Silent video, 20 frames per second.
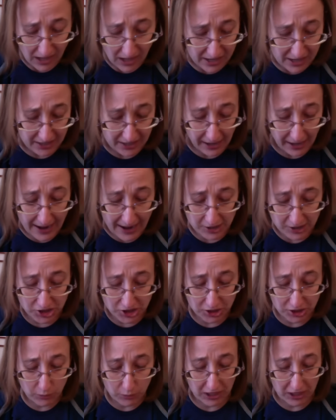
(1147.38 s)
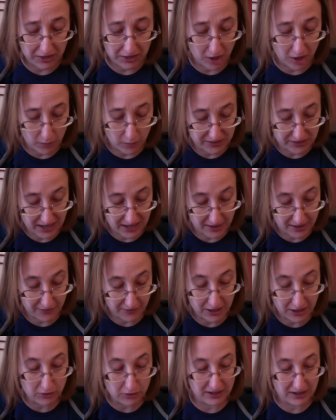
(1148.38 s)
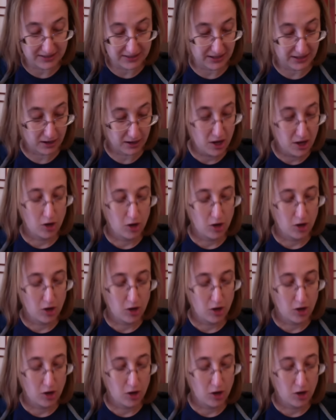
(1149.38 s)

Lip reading: And actually what I thought was kind of interesting